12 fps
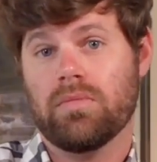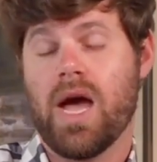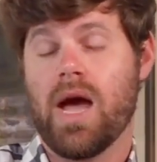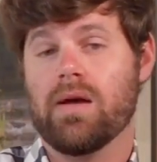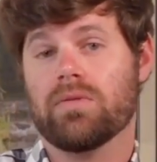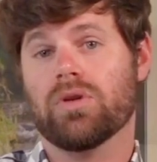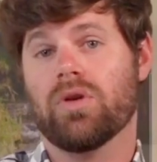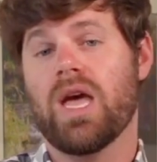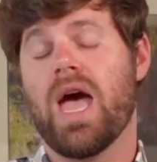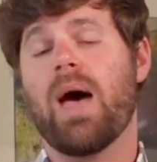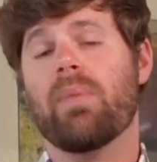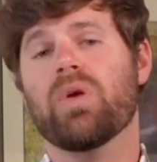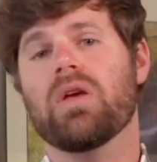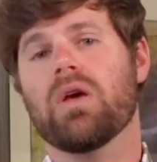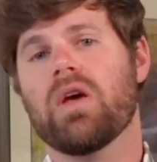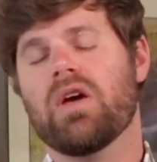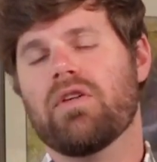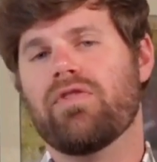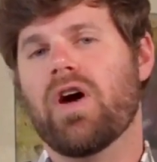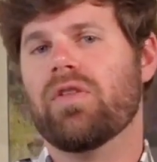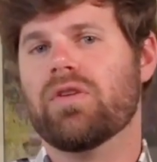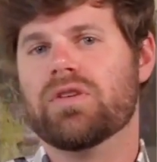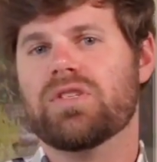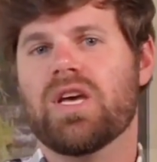Yeah, so hey, happy
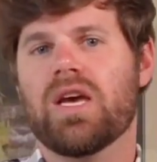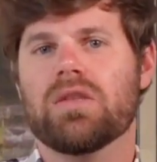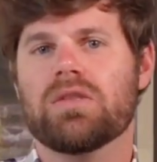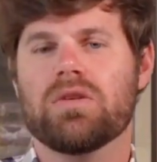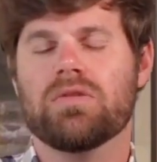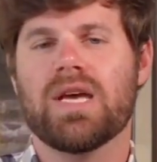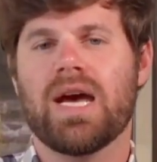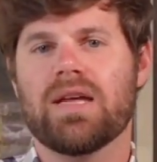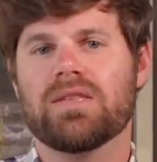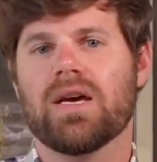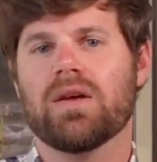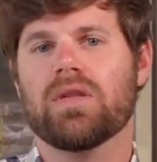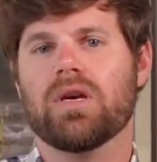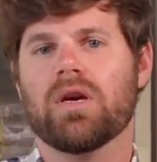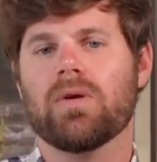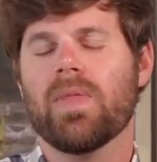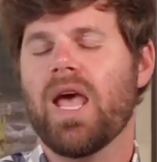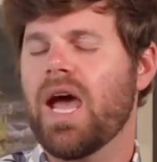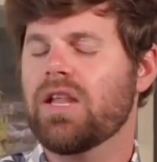Father's Day to you dads out there.